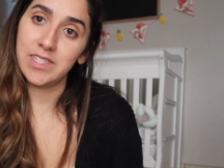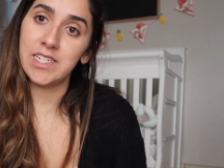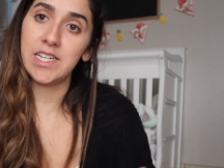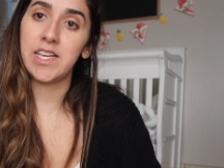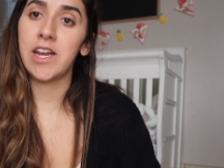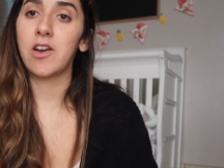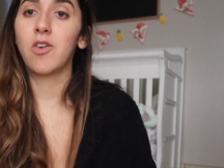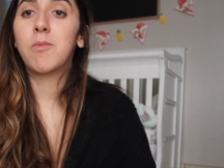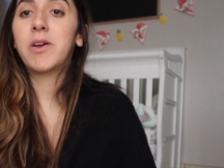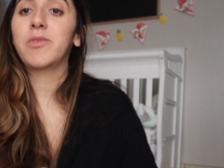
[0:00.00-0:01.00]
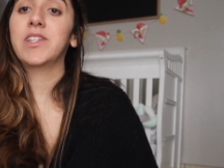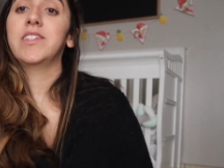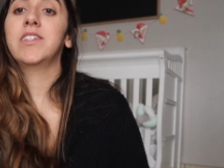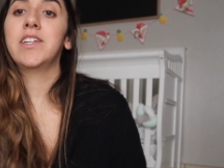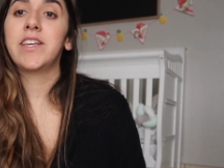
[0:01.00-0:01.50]
didn't care, Omar really
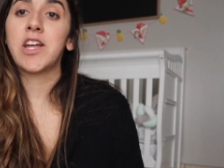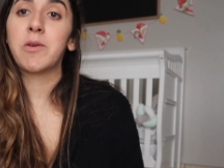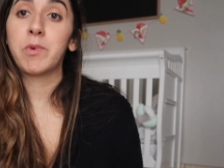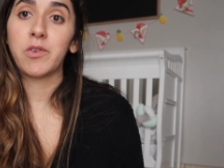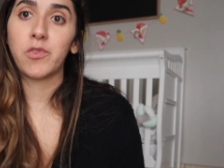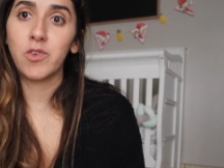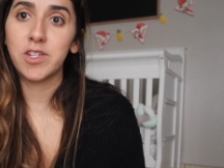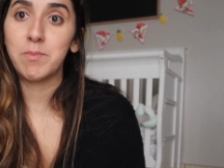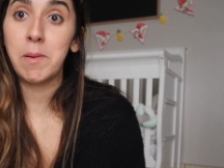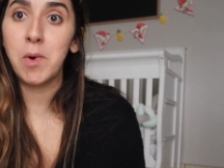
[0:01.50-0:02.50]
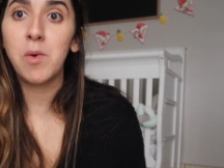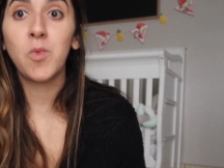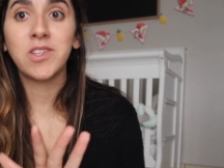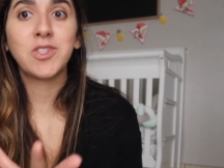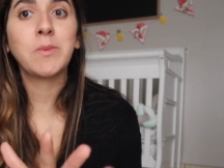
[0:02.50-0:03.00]
didn't care, but of course my mom
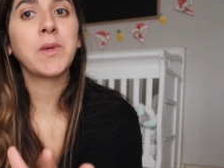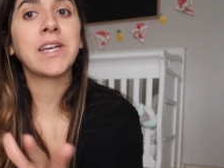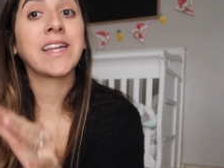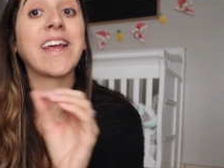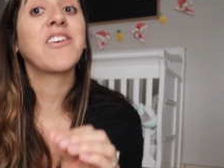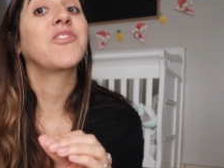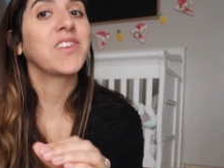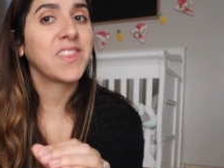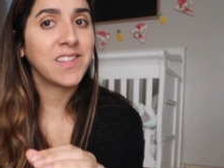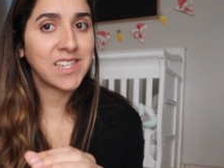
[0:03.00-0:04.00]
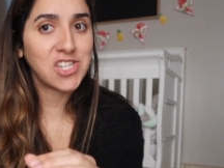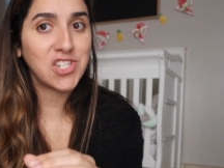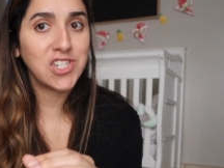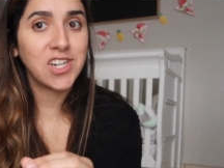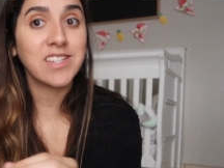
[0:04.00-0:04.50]
wants to pick at everything that
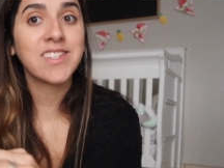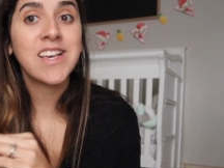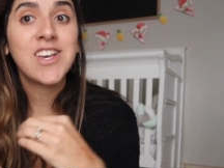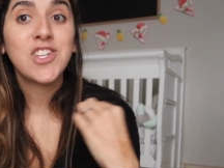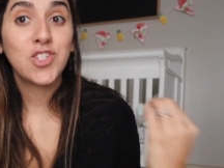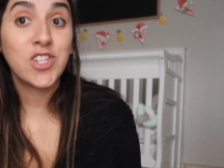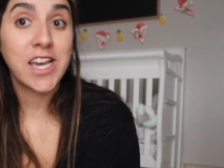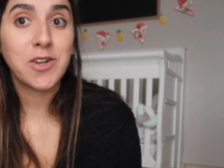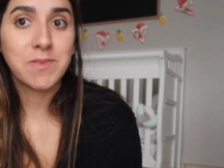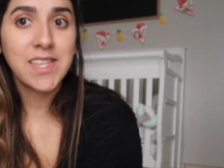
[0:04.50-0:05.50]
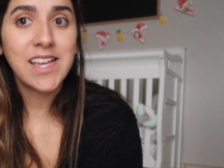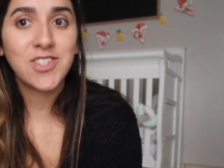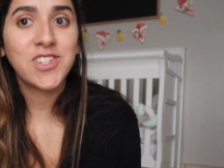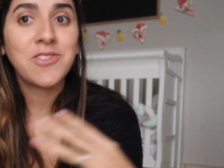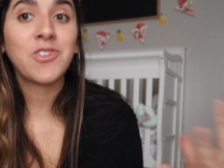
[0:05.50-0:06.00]
she does to get upset,
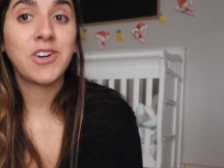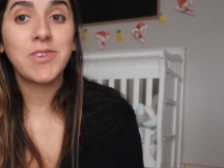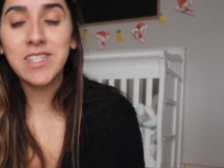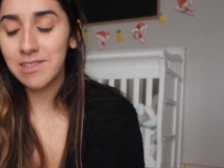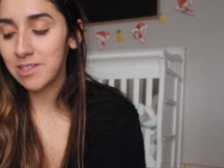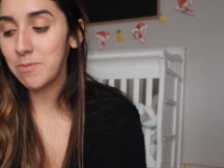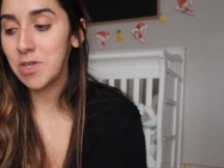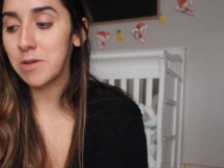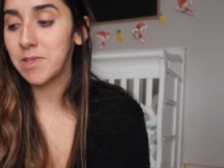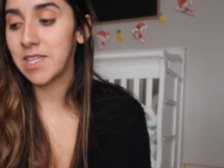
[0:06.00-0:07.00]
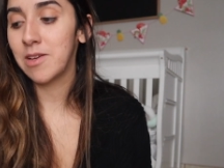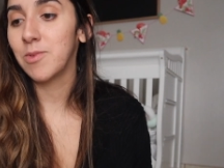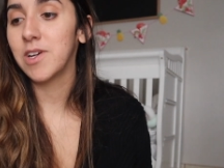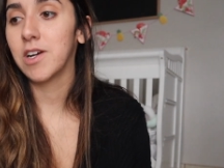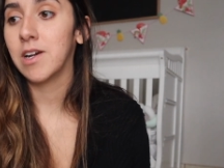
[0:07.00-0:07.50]
to give her a reason to be upset
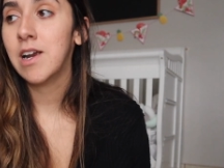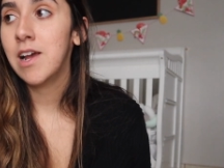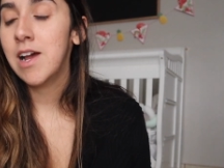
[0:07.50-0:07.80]
with her.